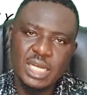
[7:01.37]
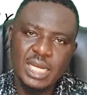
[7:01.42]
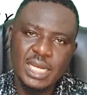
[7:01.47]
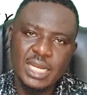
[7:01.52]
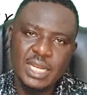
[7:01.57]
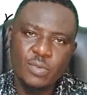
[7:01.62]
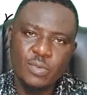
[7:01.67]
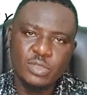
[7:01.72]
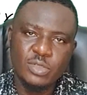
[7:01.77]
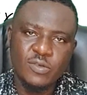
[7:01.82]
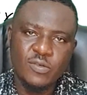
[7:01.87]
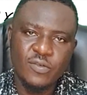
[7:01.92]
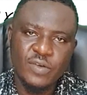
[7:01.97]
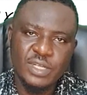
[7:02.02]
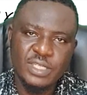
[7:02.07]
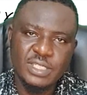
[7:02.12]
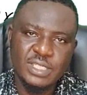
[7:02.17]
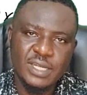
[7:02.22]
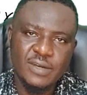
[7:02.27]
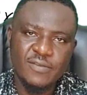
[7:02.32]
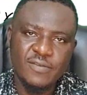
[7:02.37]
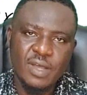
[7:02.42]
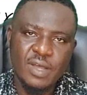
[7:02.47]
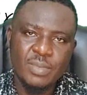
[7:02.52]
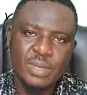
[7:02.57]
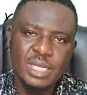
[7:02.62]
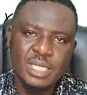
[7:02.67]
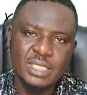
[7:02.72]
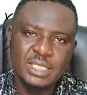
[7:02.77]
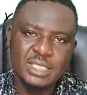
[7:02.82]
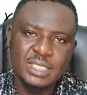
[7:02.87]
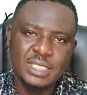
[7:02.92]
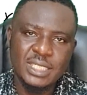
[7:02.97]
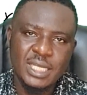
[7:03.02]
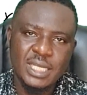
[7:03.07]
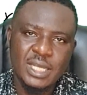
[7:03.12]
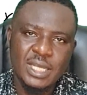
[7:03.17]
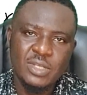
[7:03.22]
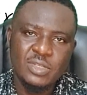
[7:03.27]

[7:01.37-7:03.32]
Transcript: the link with your friends and families